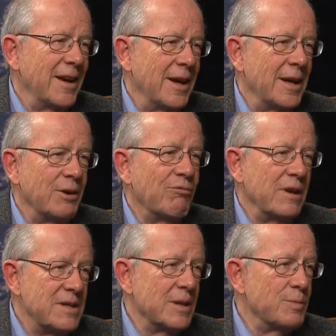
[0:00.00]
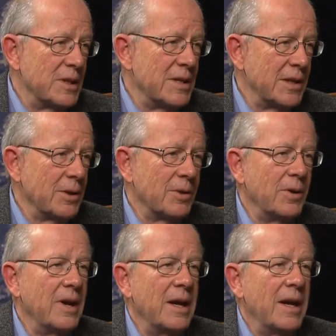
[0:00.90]
and Greece in
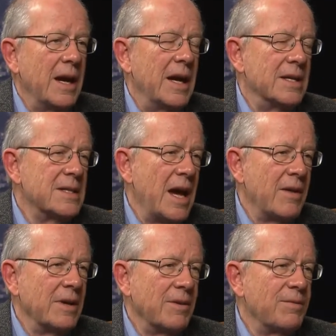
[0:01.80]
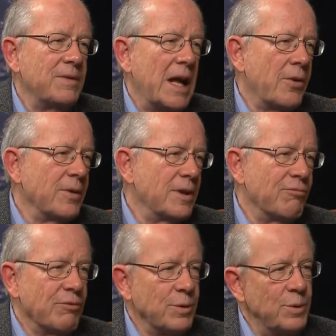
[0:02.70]
particular, as having flouted the
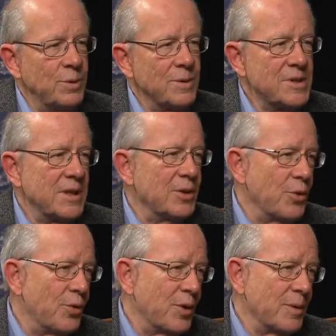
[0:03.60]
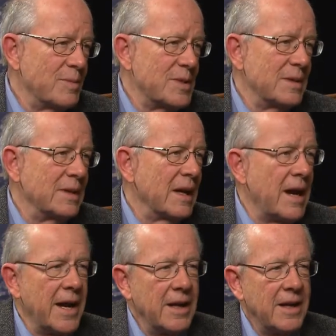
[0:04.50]
rules and norms and
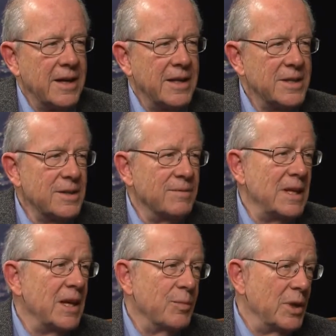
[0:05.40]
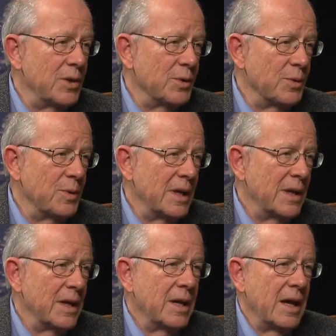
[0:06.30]
guidelines of EMU,
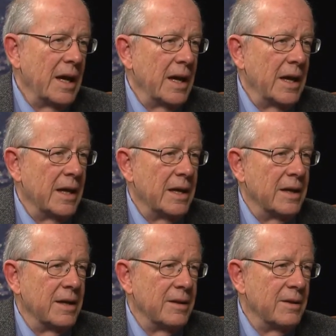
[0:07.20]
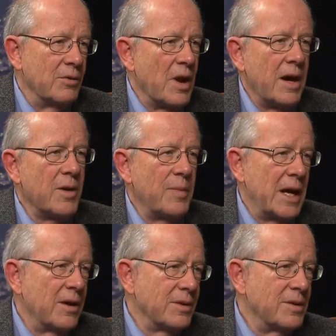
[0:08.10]
and they're not
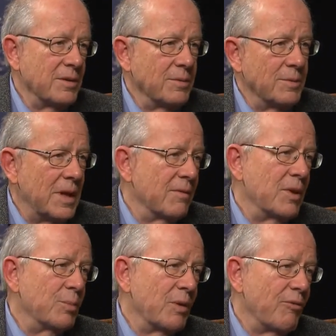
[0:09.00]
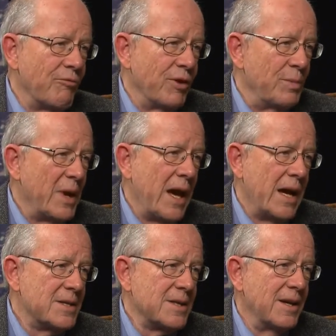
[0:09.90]
about to give them a free
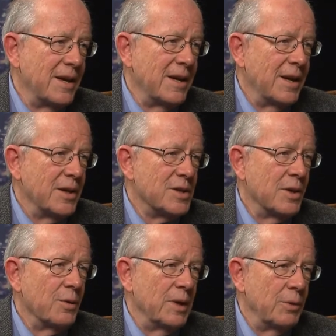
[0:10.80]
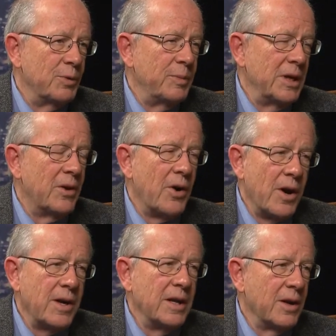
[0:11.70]
pass. So it will be a
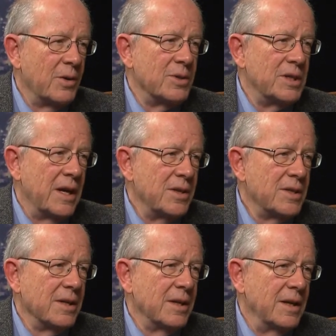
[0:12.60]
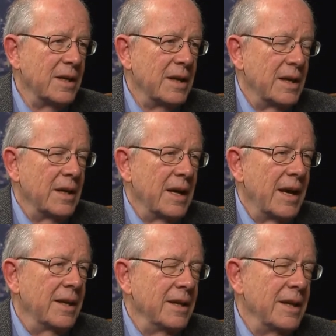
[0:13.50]
hard negotiation.
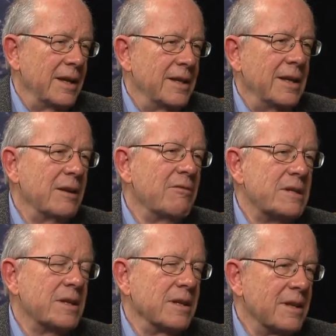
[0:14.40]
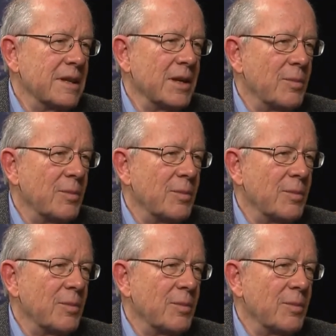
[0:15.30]
And the interesting thing